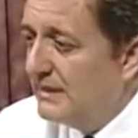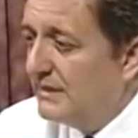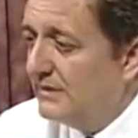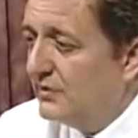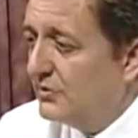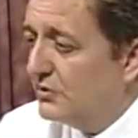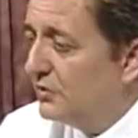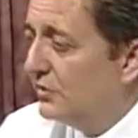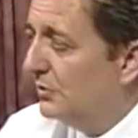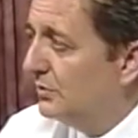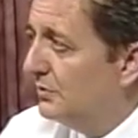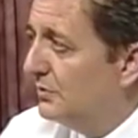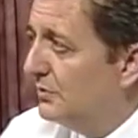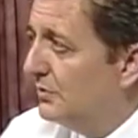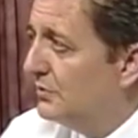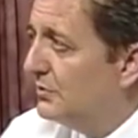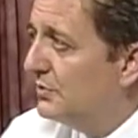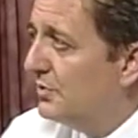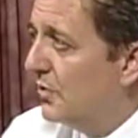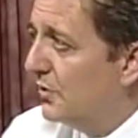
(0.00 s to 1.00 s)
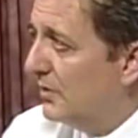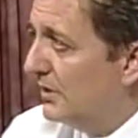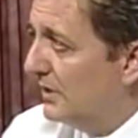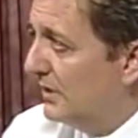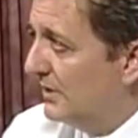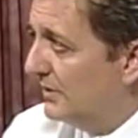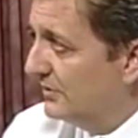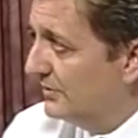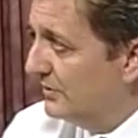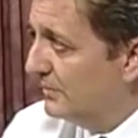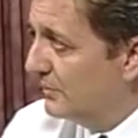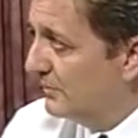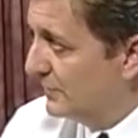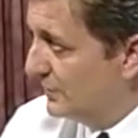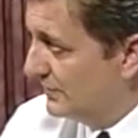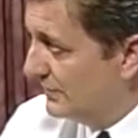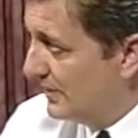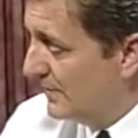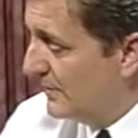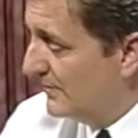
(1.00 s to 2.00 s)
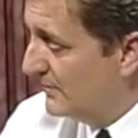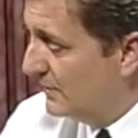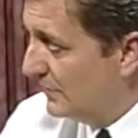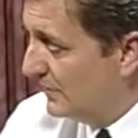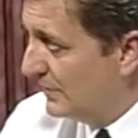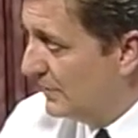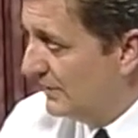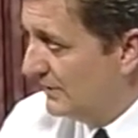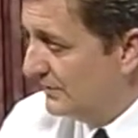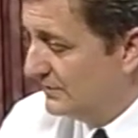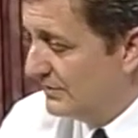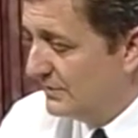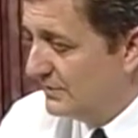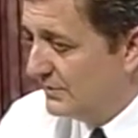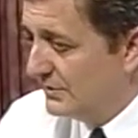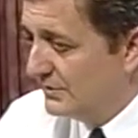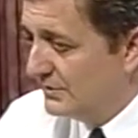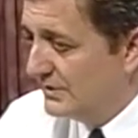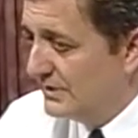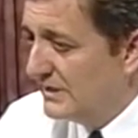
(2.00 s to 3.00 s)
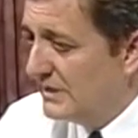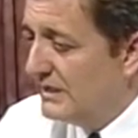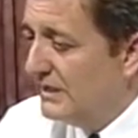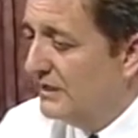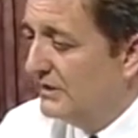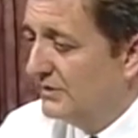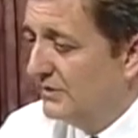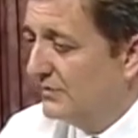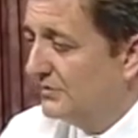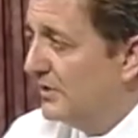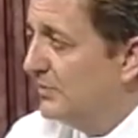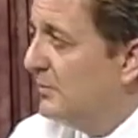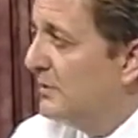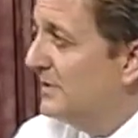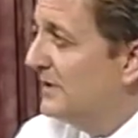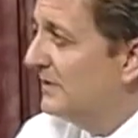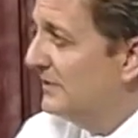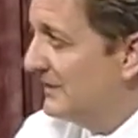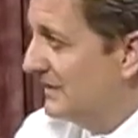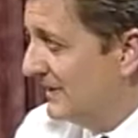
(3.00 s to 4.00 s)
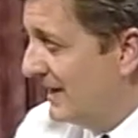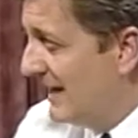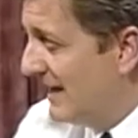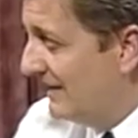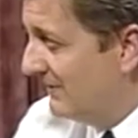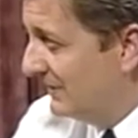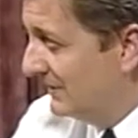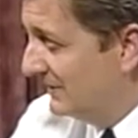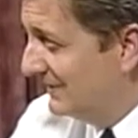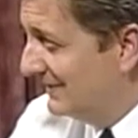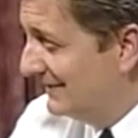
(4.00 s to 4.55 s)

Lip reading: that you'll lose your customers or some of your customers to someone that's a tavern,